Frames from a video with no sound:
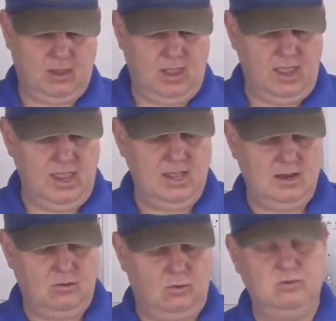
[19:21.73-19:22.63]
And
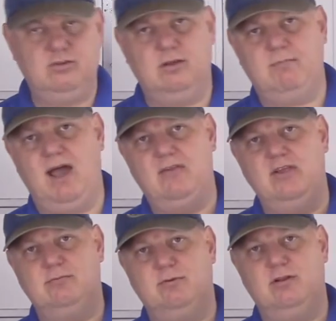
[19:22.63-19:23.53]
of course you could buy these
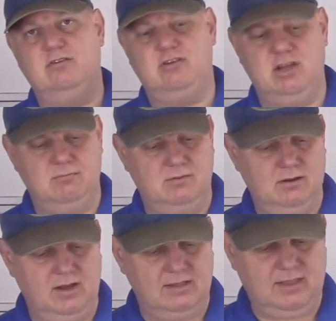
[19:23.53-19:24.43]
pretty cheap. They're
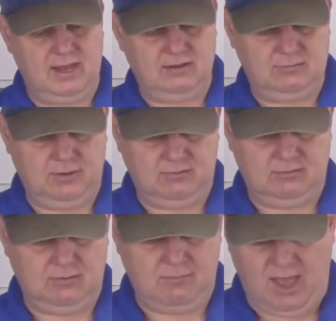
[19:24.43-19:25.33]
not that expensive
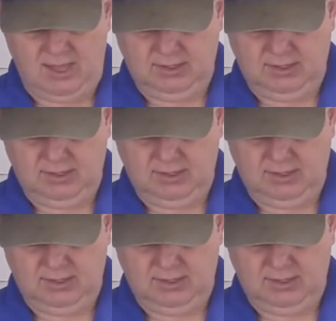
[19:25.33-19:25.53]
to buy.